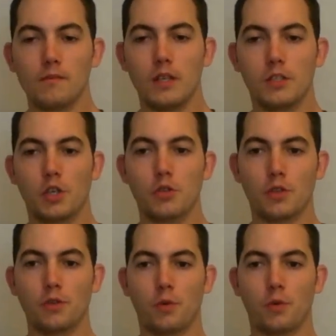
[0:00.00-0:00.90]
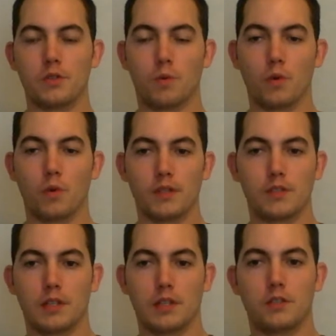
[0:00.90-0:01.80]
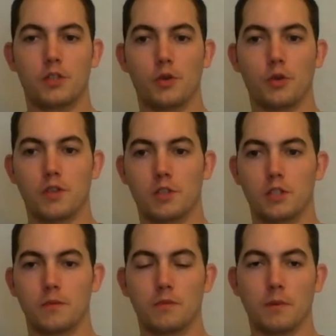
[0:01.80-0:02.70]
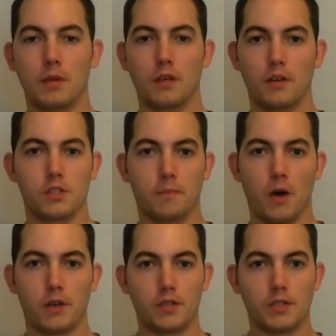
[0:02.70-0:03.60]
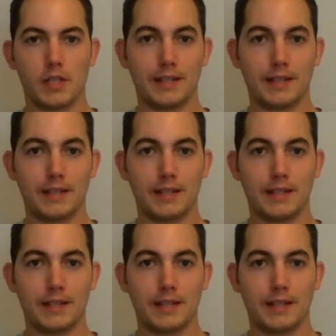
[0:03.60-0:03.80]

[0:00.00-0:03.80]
He chose to ignore these warnings, and he just chose to just depend on his spotters,